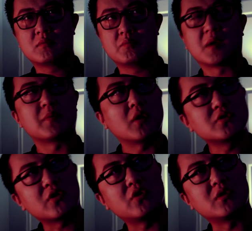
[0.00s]
But I'm
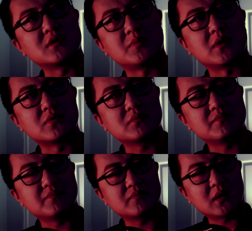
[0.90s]
also curious about
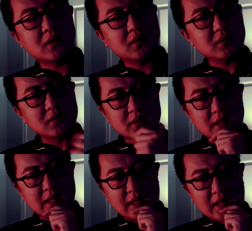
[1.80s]

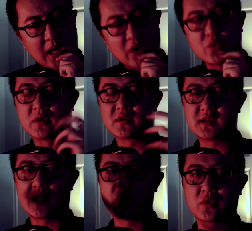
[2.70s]
how you
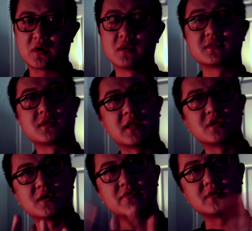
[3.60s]
understand your
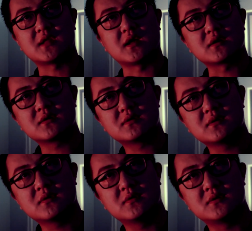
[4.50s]
constellation of aesthetics
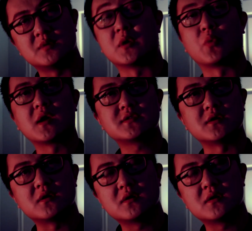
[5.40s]
to be Western.